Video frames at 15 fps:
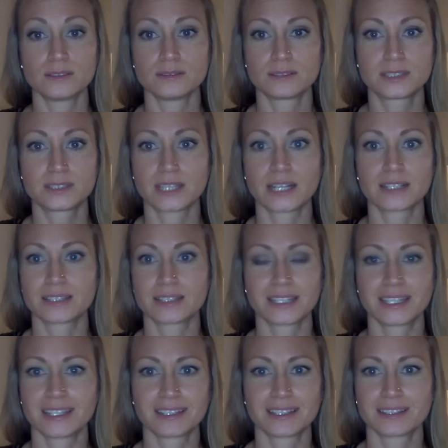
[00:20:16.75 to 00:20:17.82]

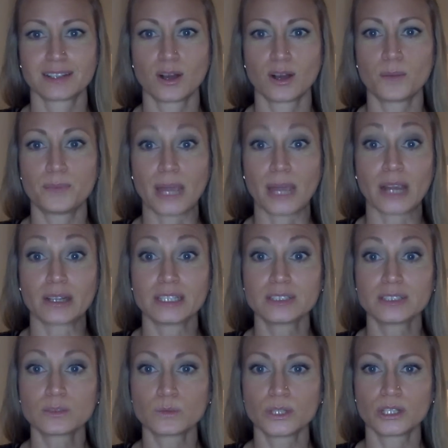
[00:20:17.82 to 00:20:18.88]
suddenly
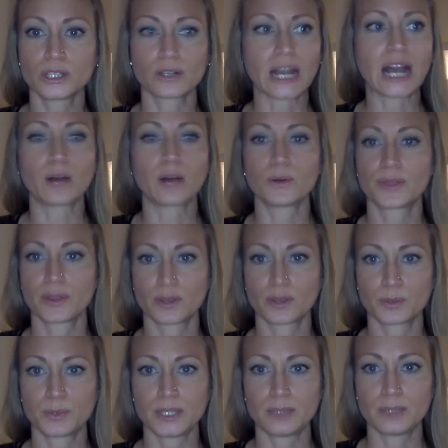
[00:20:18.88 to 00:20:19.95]
apparent when you're out with other
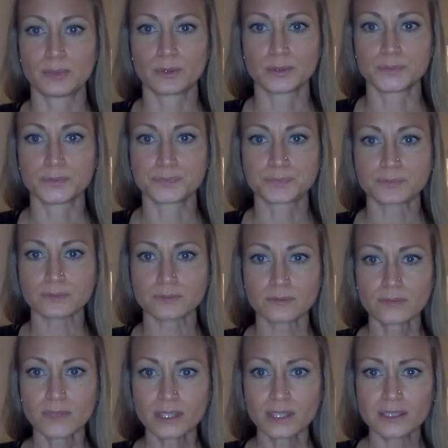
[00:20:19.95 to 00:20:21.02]
people.
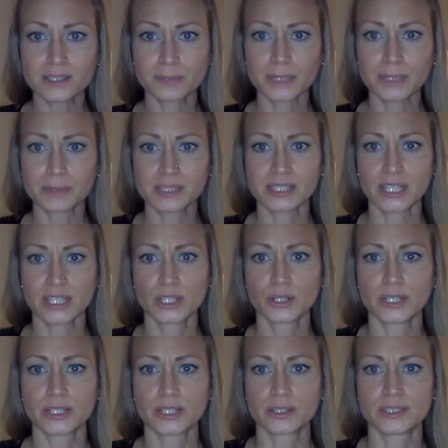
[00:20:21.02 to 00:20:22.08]
Sometimes it's like your
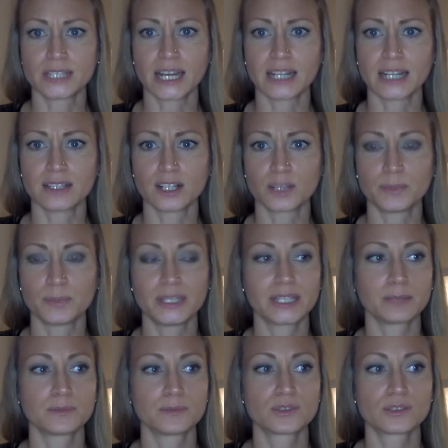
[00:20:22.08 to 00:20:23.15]
inner dialogue
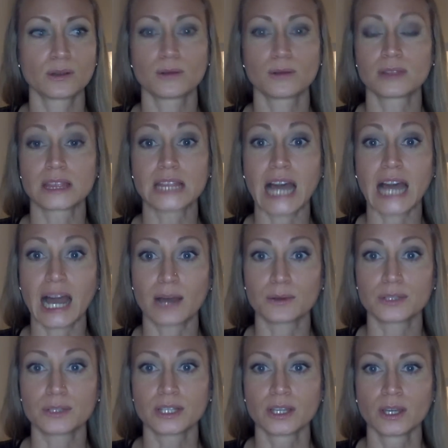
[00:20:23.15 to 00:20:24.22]
becomes so
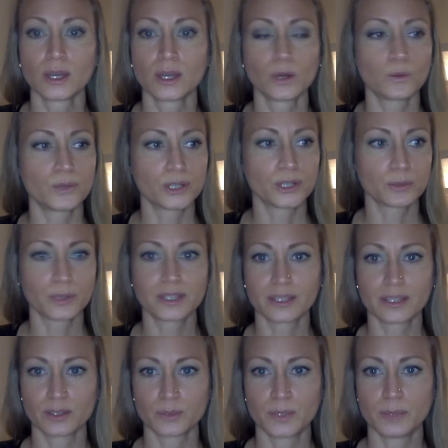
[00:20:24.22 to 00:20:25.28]
loud when you're with
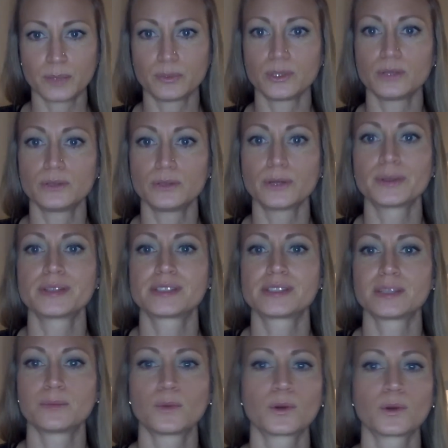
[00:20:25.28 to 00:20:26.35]
other people, you notice
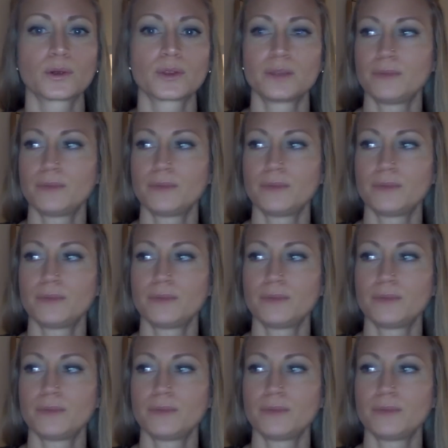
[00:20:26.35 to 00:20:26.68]
it more than